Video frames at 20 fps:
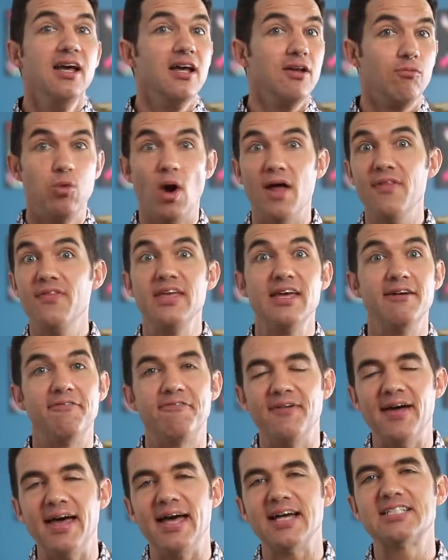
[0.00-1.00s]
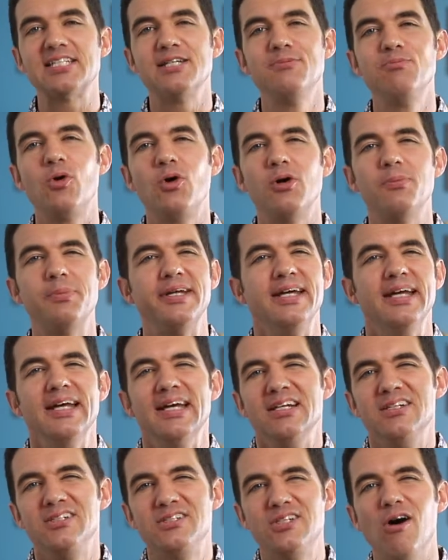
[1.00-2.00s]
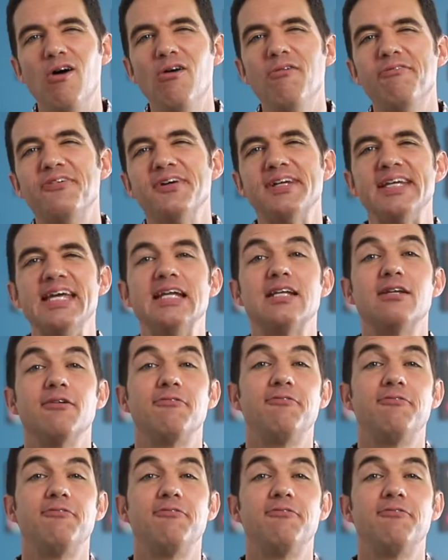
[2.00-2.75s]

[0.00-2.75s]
run the effects and more, but don't forget to